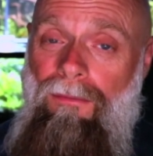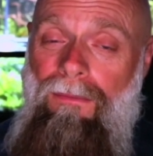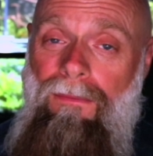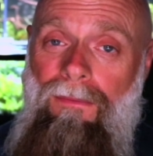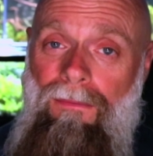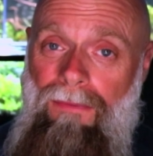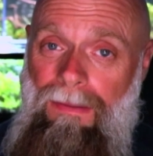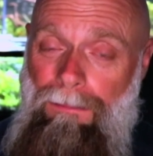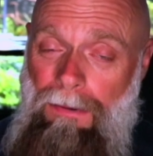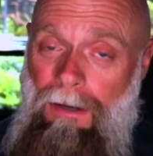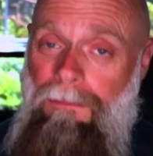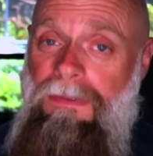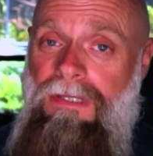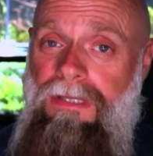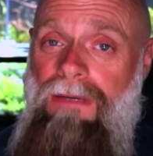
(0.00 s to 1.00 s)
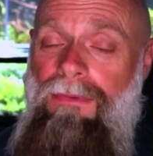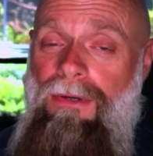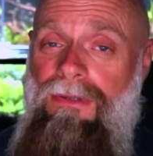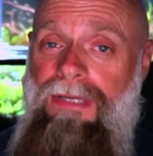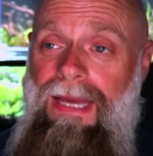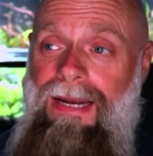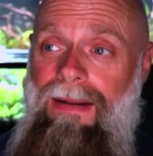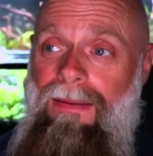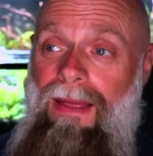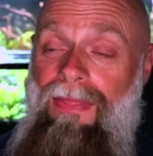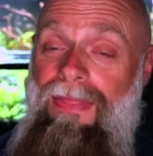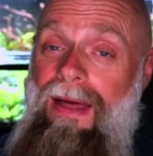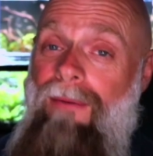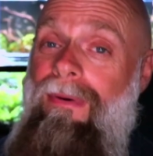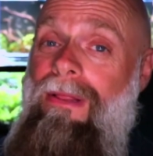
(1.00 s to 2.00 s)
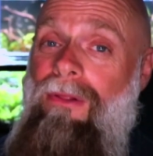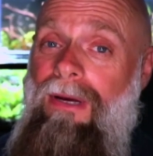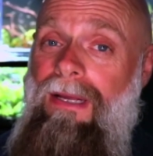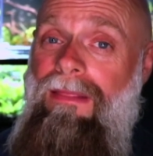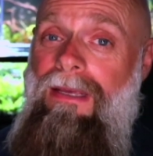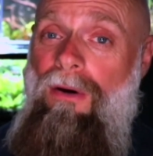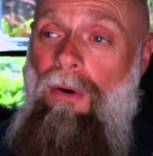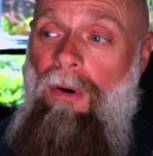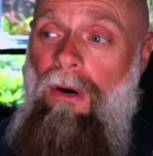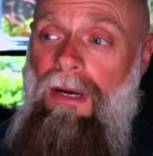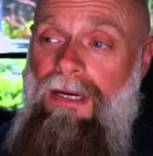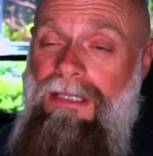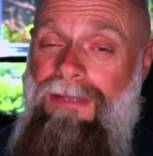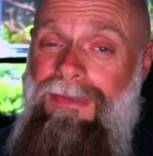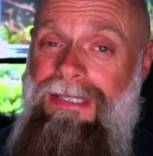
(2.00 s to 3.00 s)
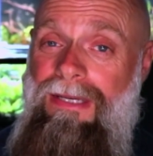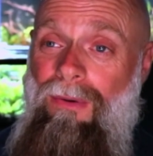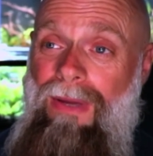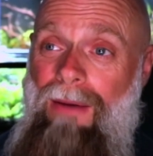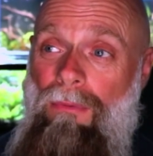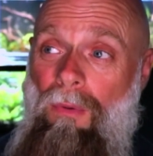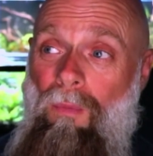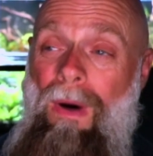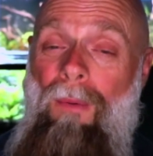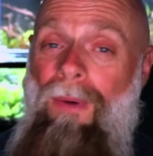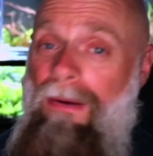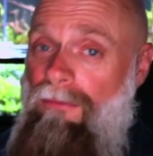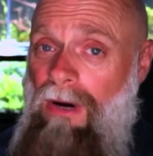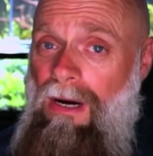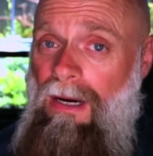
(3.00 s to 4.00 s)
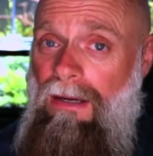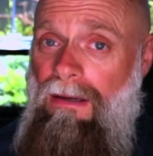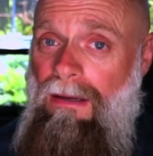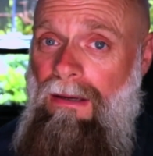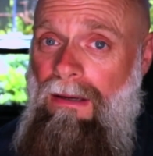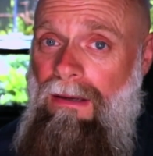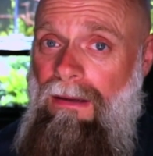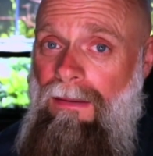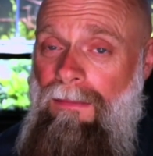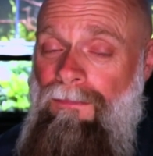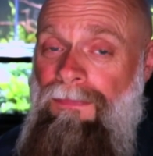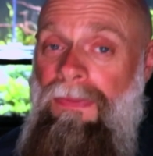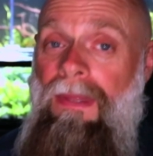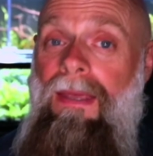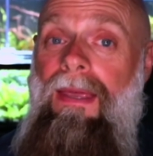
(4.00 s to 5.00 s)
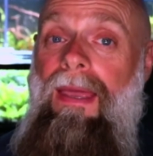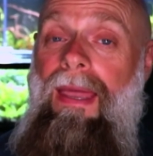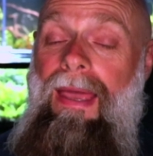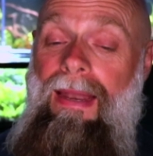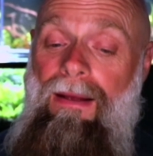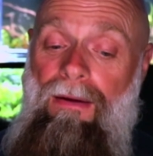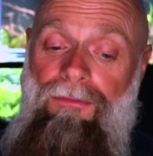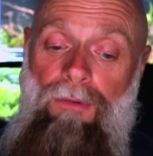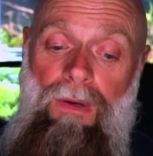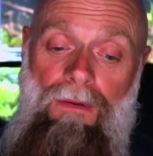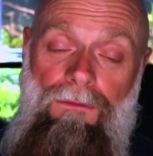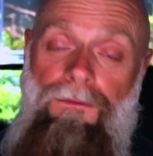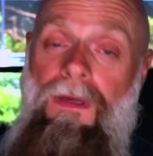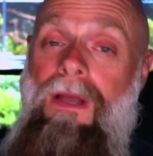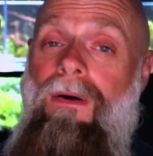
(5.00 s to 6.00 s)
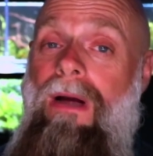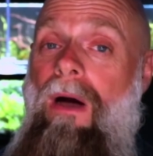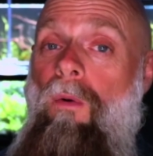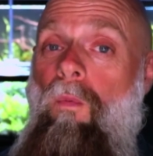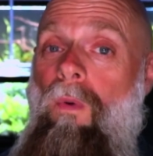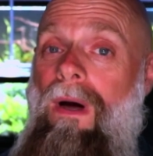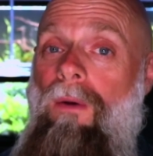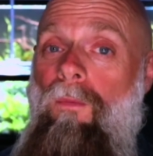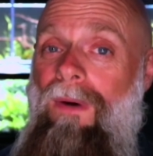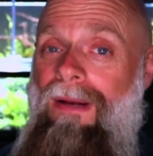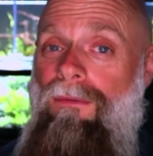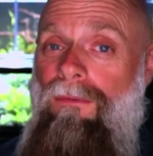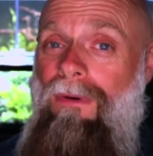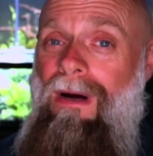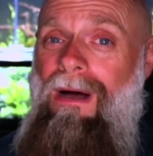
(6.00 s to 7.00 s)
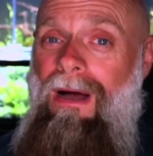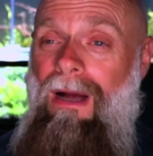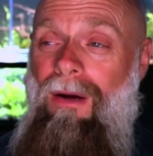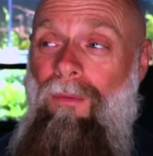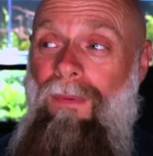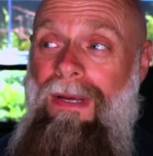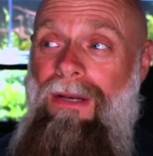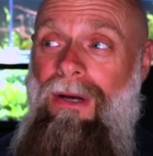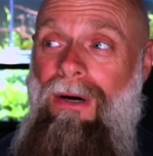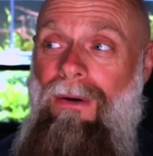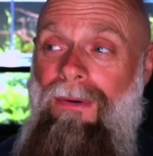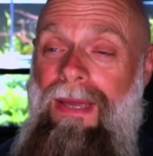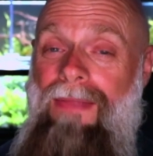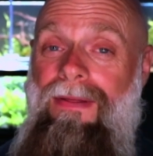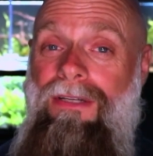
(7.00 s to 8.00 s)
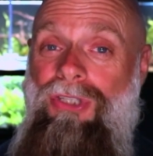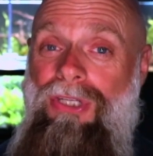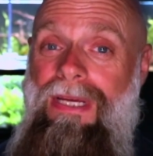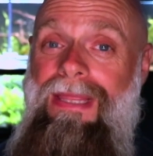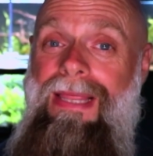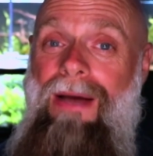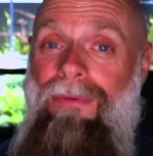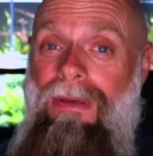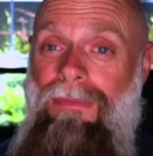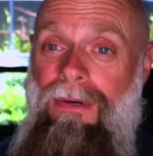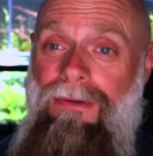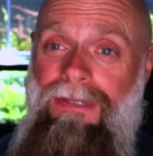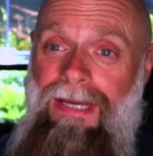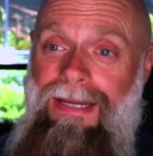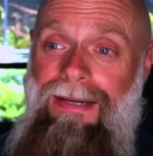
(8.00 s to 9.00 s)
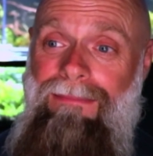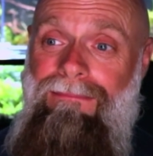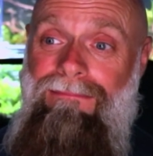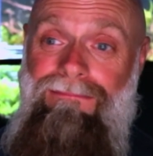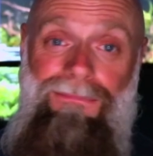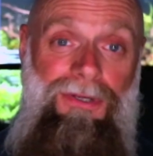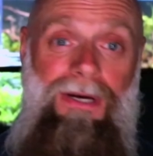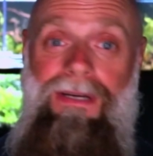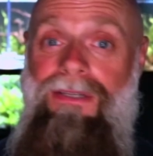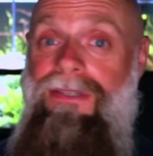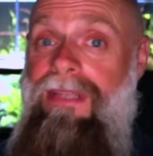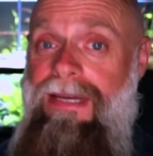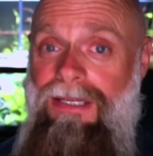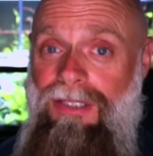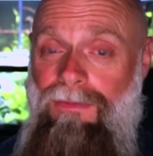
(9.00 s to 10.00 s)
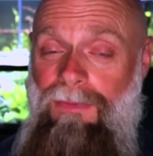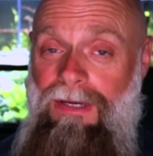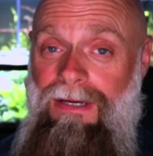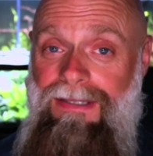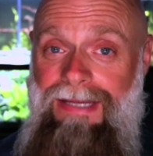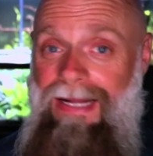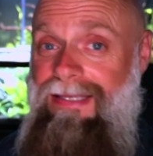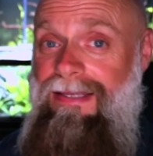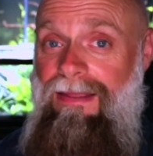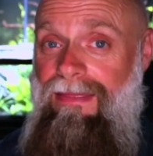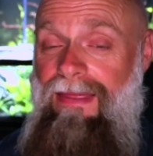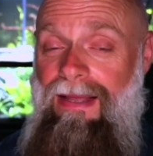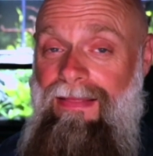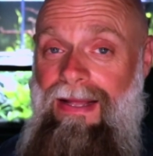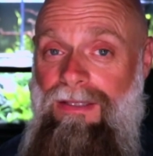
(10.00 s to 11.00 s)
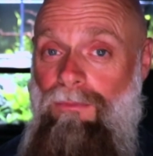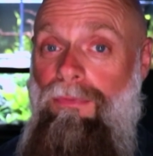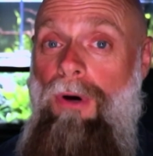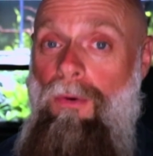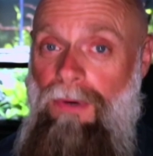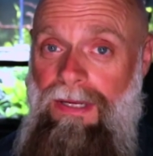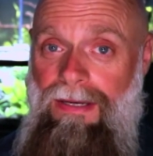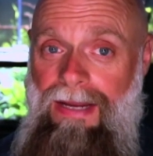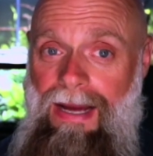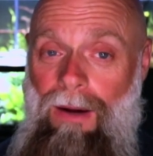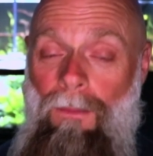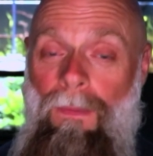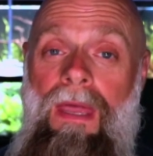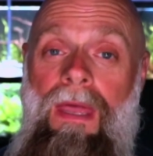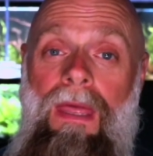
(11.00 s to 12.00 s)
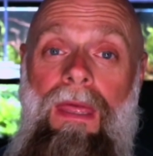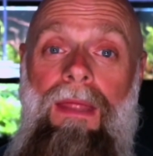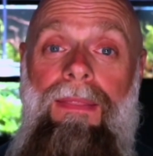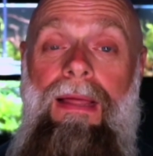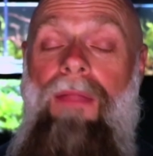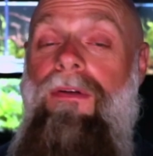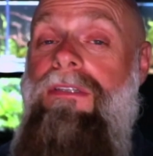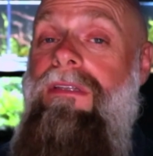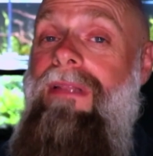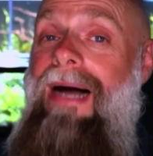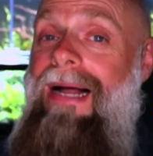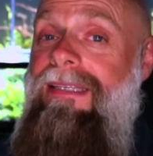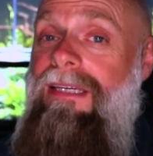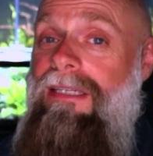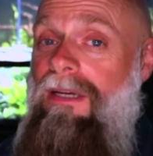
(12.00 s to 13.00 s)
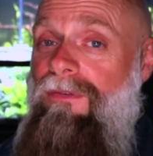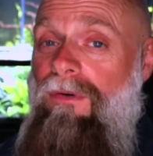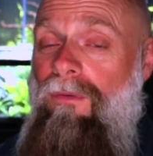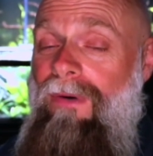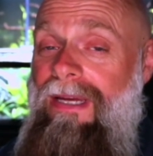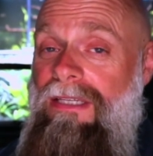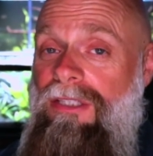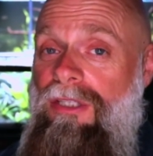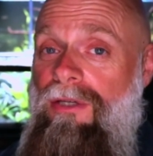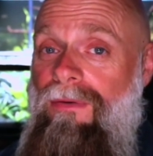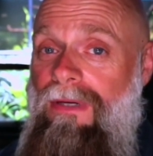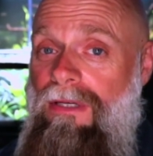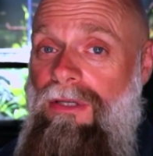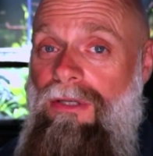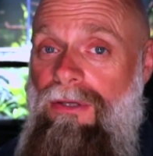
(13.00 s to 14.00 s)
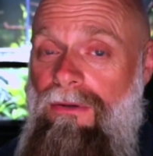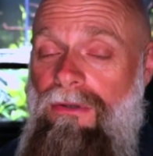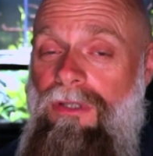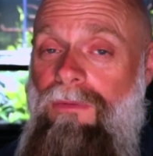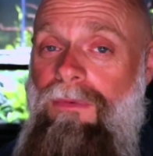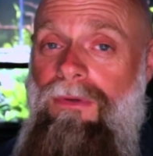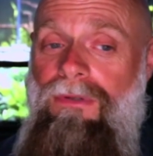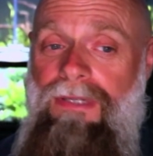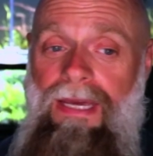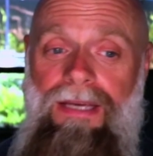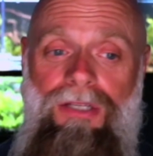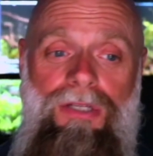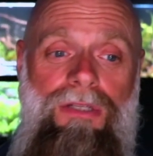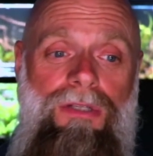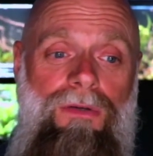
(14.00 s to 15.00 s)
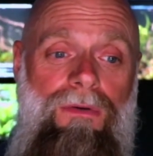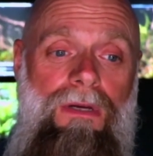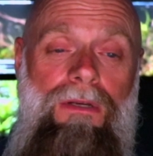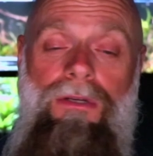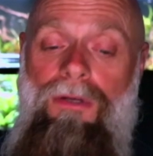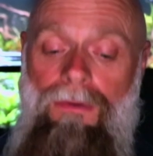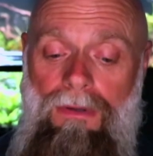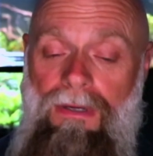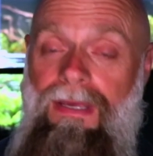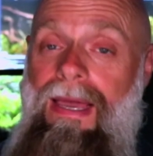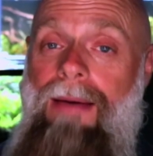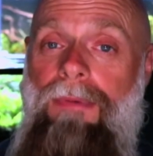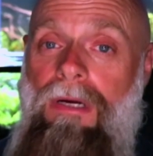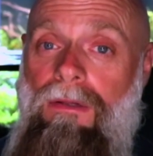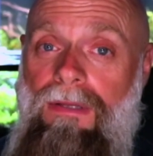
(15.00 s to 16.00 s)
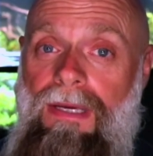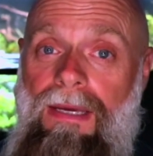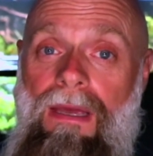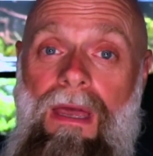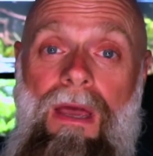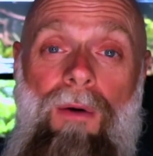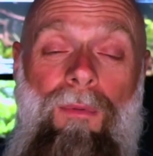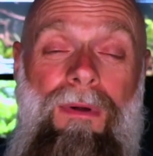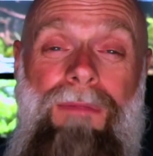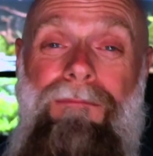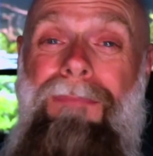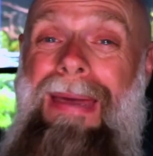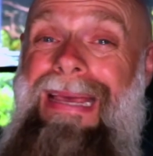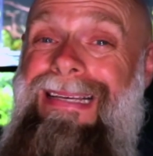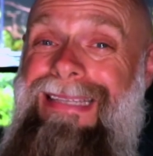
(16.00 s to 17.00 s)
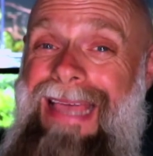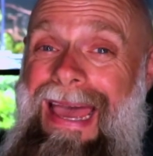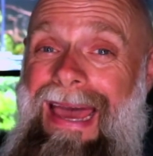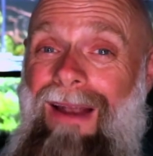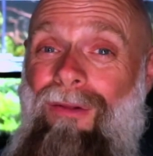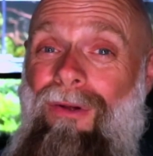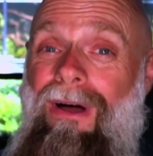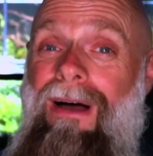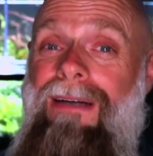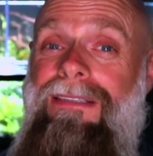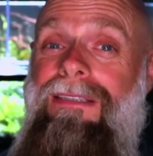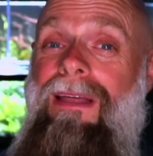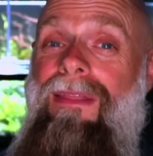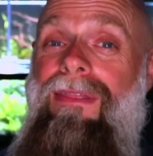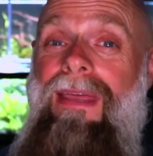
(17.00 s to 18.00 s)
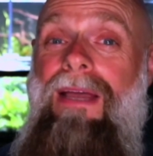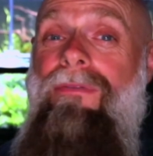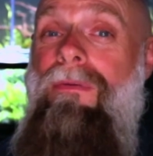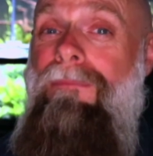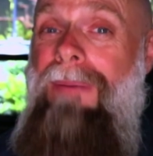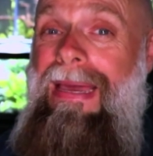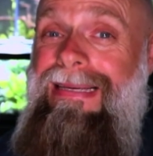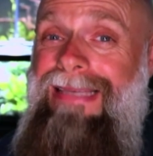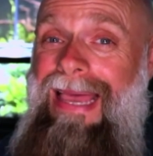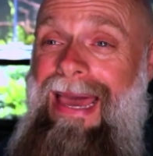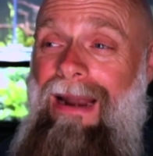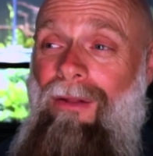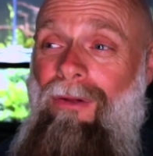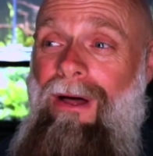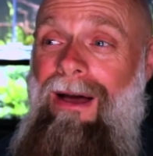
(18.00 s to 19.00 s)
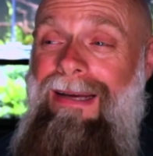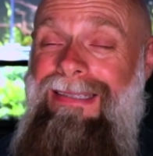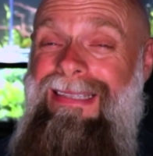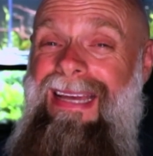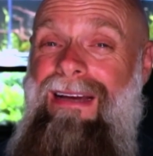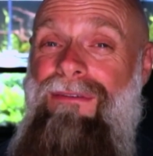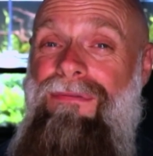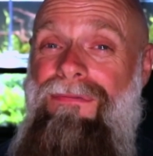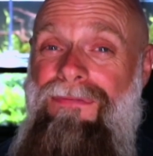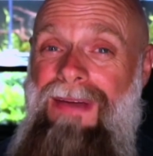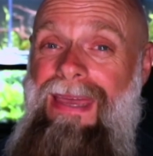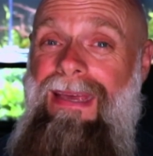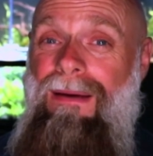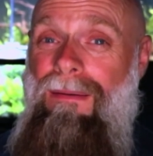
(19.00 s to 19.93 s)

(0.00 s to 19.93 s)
We purposely mutate it. And then we look at the organism and say, okay, well, what went wrong? And if we can figure out what went wrong, we know, okay, the gene that we mutated does this because that's the thing that's broken now. Now, there's lots of different ways to induce mutations. You can do it chemically with base analogs. Think of a base analog as like a fake